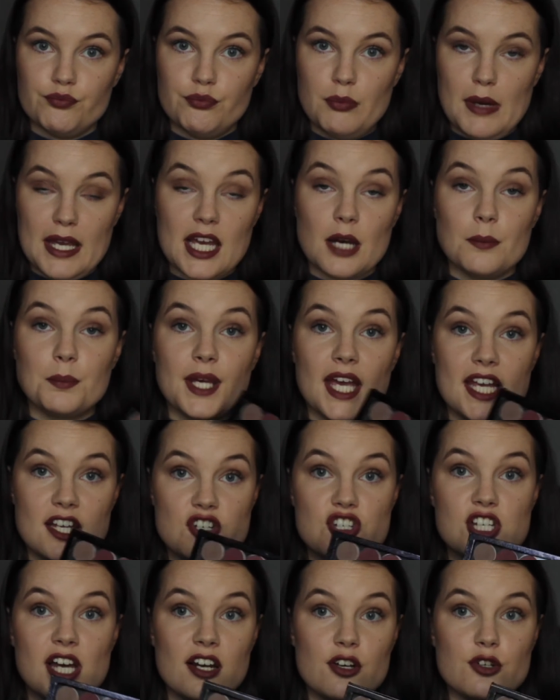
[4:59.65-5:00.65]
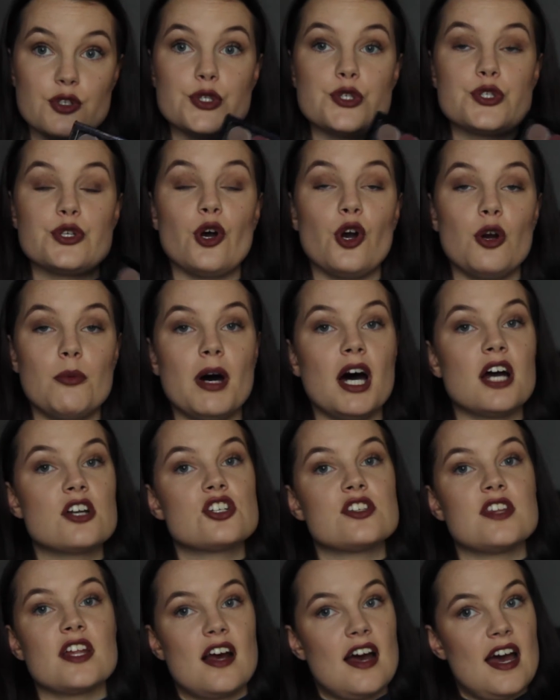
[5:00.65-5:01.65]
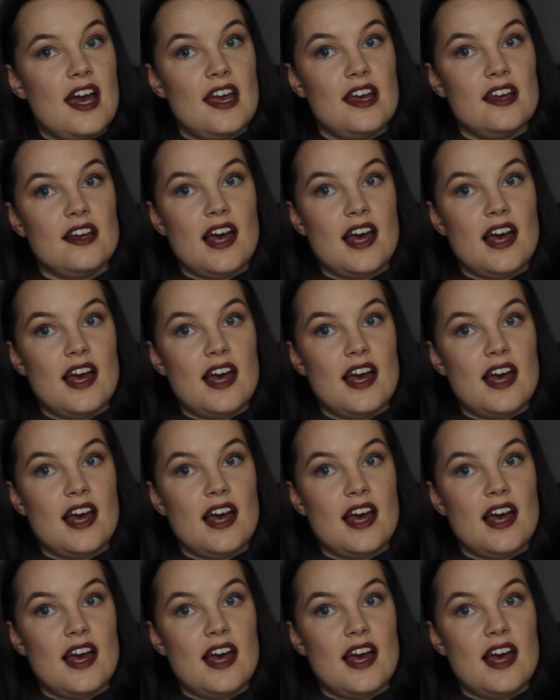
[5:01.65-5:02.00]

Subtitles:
Makeup Geek shadows so much that I